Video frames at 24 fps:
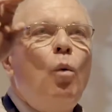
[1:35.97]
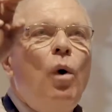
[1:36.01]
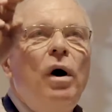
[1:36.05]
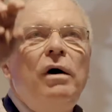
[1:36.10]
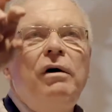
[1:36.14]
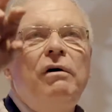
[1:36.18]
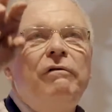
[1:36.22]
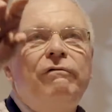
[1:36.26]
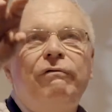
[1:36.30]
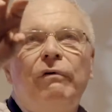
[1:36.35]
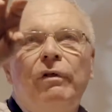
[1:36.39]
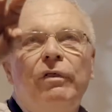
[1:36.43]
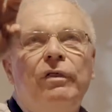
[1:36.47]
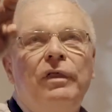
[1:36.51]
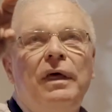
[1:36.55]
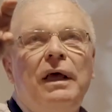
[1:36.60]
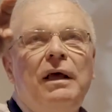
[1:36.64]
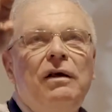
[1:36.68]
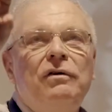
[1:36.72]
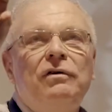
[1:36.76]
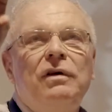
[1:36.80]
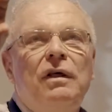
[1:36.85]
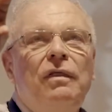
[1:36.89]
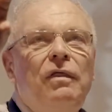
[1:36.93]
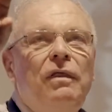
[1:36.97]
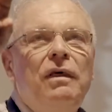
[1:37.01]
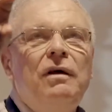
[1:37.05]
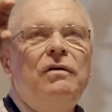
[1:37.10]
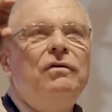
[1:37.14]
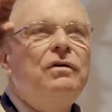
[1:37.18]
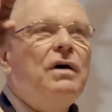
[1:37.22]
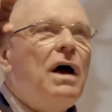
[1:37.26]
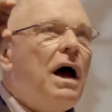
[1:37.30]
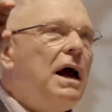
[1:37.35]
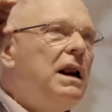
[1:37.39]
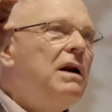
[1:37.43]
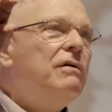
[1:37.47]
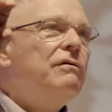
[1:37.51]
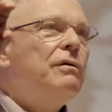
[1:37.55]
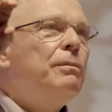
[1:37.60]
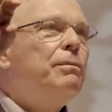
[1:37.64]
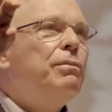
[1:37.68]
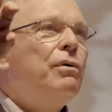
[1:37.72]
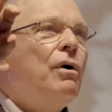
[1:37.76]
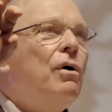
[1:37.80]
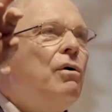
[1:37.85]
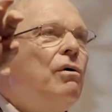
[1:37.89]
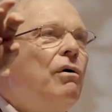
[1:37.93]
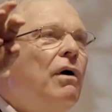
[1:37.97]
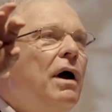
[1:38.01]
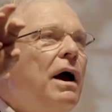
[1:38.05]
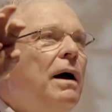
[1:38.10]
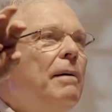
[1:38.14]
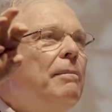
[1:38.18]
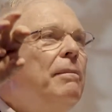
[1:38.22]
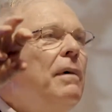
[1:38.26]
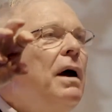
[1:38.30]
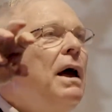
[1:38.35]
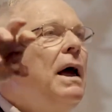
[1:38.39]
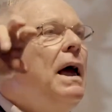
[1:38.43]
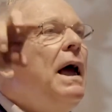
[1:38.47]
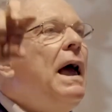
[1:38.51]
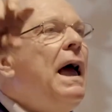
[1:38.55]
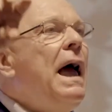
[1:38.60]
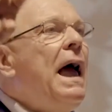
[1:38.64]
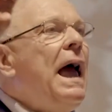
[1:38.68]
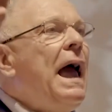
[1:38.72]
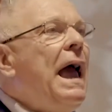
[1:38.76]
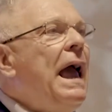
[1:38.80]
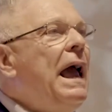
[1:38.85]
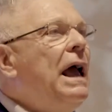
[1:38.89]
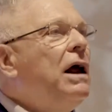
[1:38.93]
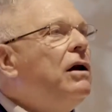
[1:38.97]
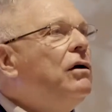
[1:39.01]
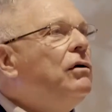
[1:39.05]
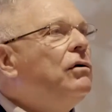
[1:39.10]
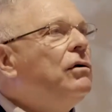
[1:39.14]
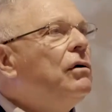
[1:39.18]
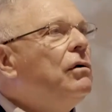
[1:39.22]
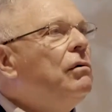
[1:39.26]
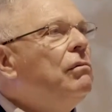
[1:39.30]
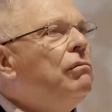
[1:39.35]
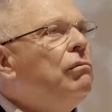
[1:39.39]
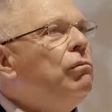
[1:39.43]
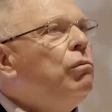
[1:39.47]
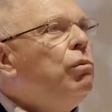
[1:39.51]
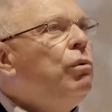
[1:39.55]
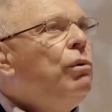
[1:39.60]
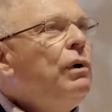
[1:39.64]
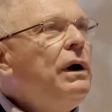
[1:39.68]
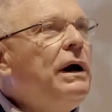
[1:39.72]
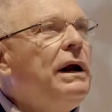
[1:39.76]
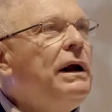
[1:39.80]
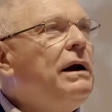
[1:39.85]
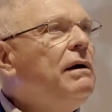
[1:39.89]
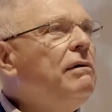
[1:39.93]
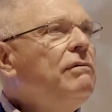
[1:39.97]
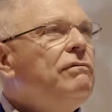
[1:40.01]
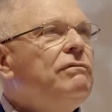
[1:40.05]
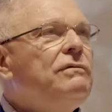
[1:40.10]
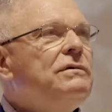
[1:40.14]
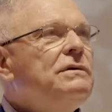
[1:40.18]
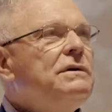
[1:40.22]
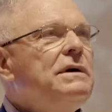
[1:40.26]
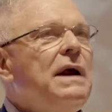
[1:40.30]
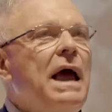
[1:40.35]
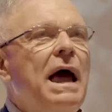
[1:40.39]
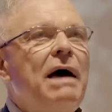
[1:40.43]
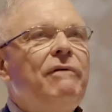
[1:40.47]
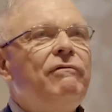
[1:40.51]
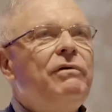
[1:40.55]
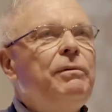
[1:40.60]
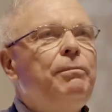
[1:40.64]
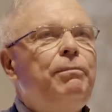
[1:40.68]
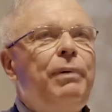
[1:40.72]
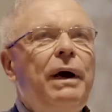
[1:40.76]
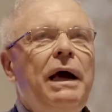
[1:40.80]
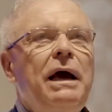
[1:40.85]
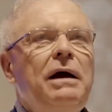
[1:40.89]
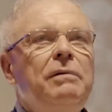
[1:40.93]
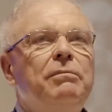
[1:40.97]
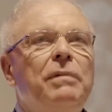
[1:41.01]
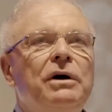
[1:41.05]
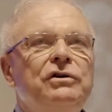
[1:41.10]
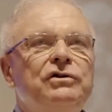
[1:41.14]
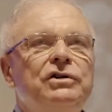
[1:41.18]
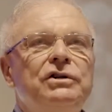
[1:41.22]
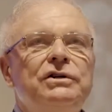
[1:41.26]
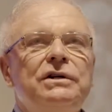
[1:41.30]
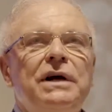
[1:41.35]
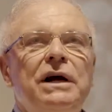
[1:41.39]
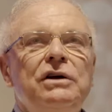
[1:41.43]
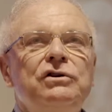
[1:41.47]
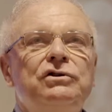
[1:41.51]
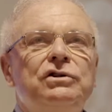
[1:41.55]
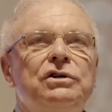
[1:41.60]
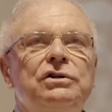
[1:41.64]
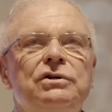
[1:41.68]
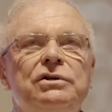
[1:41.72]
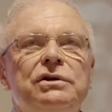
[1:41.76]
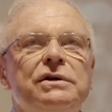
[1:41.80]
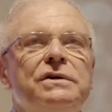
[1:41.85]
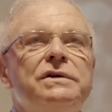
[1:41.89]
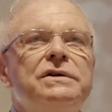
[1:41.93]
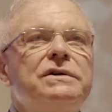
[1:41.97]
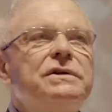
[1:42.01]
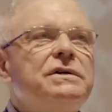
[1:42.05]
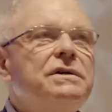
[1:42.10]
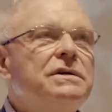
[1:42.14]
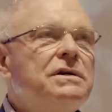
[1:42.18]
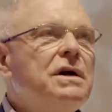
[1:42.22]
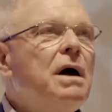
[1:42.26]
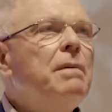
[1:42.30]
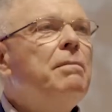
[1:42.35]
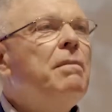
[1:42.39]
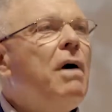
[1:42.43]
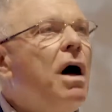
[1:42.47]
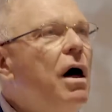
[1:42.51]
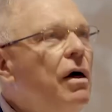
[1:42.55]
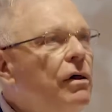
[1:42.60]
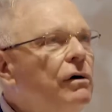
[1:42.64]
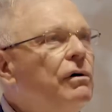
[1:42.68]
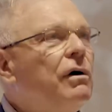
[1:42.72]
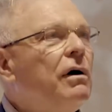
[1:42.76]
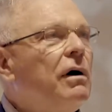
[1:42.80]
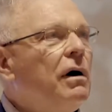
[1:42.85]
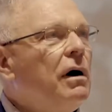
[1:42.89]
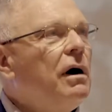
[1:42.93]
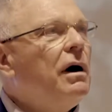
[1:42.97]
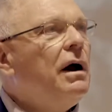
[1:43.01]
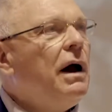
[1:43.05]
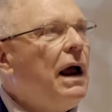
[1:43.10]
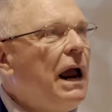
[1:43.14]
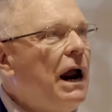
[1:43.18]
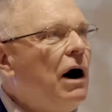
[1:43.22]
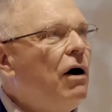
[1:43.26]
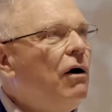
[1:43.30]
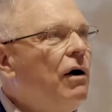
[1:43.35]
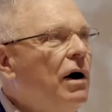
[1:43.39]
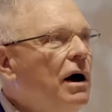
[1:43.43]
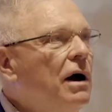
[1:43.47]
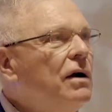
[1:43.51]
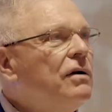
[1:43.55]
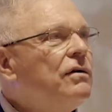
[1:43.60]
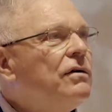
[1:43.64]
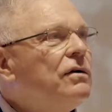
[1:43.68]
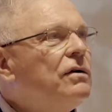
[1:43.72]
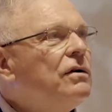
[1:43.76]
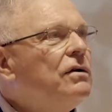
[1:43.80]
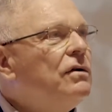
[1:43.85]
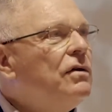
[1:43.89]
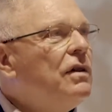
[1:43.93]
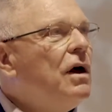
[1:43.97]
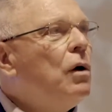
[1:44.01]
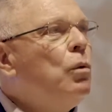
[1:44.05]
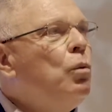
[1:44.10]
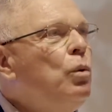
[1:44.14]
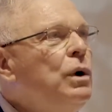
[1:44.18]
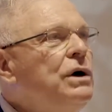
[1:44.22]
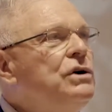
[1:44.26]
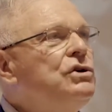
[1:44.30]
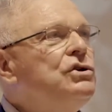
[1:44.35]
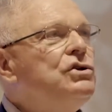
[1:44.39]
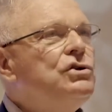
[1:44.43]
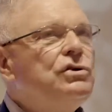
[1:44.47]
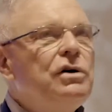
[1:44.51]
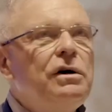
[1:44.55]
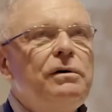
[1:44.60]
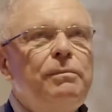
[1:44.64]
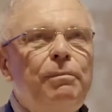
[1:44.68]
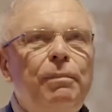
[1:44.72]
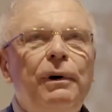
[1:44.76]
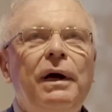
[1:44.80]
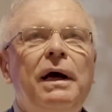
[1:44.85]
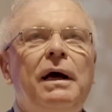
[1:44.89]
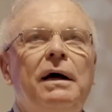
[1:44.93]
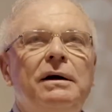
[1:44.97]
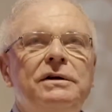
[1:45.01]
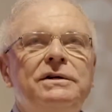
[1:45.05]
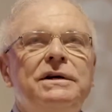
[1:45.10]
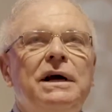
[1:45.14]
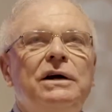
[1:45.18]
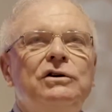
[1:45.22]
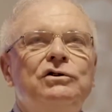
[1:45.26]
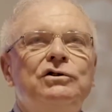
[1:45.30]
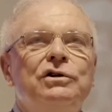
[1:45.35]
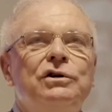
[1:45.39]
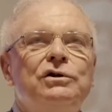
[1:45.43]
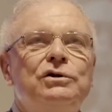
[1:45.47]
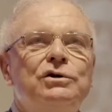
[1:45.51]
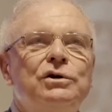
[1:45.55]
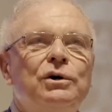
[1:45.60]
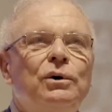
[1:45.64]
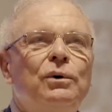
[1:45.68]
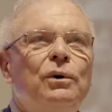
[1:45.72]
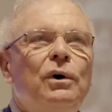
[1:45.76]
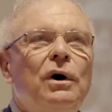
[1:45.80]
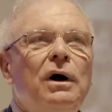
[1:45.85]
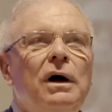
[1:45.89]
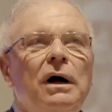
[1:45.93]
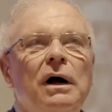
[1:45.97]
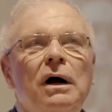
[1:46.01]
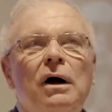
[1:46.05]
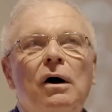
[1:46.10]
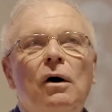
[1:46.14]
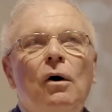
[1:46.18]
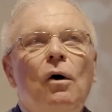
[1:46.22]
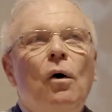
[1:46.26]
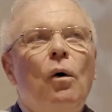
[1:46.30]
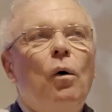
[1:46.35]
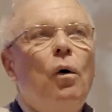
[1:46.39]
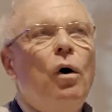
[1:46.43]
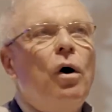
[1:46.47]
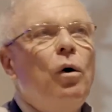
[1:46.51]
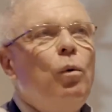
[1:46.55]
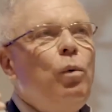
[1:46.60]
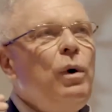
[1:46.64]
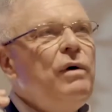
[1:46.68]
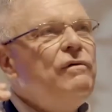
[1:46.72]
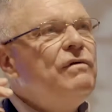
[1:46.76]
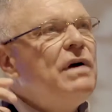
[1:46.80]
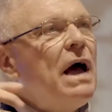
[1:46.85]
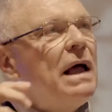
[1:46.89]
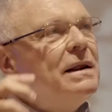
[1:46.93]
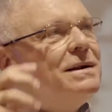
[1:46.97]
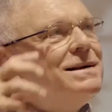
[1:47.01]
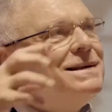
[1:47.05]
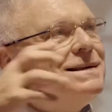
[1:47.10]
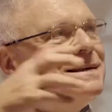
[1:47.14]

wonderful things in this kind of a program. And we haven't paid much attention to some other areas that we should pay attention to. Or we've got